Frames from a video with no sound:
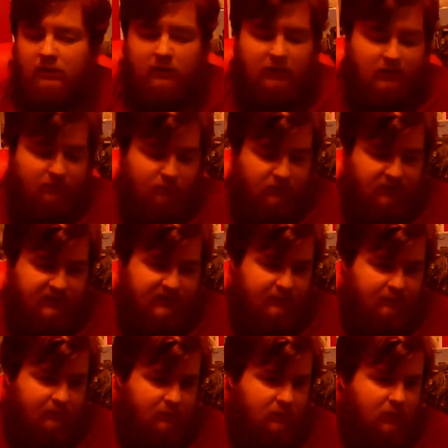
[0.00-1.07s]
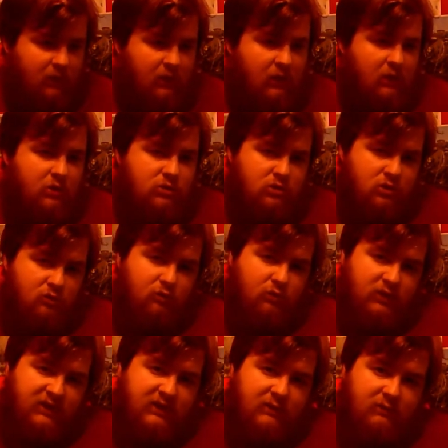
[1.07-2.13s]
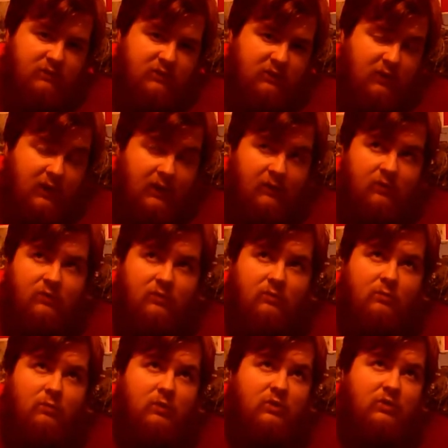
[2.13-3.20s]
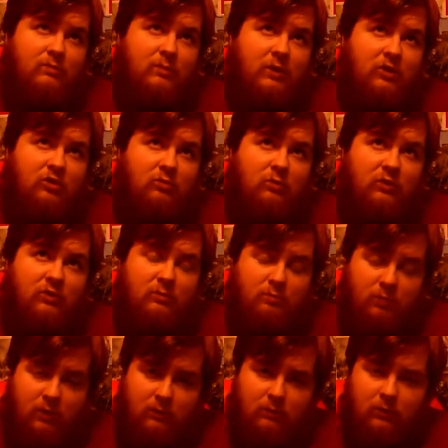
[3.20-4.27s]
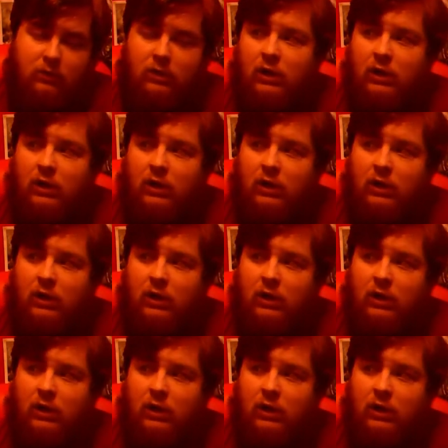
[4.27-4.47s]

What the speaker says: Class 47, 247 select. One's a budget, one's a premium.